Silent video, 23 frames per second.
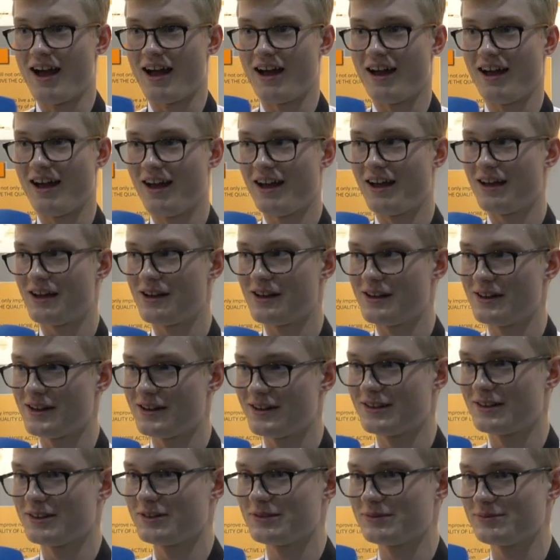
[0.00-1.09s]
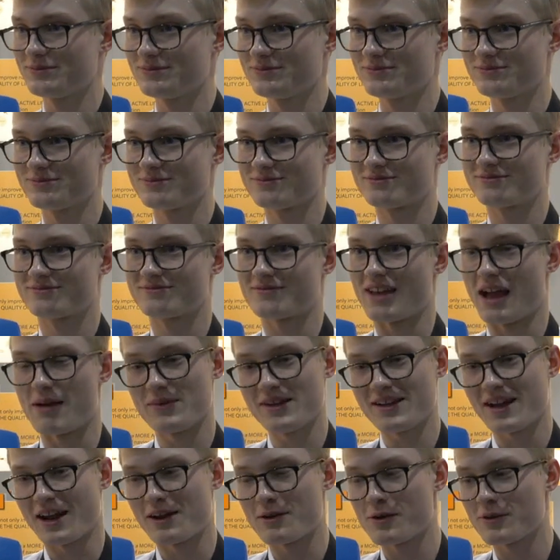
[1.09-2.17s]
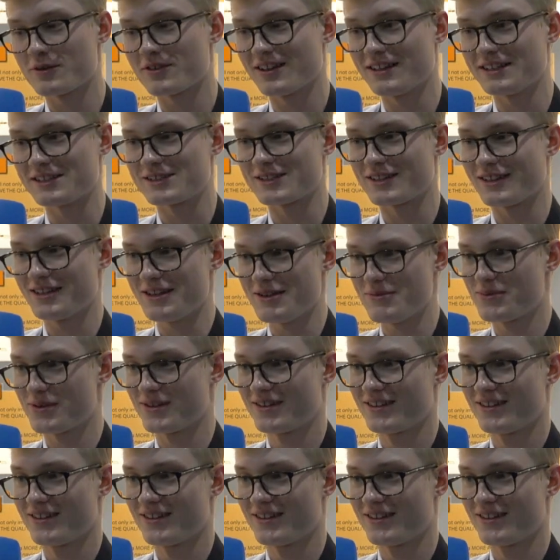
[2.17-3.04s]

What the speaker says: I mean, I don't really sleep.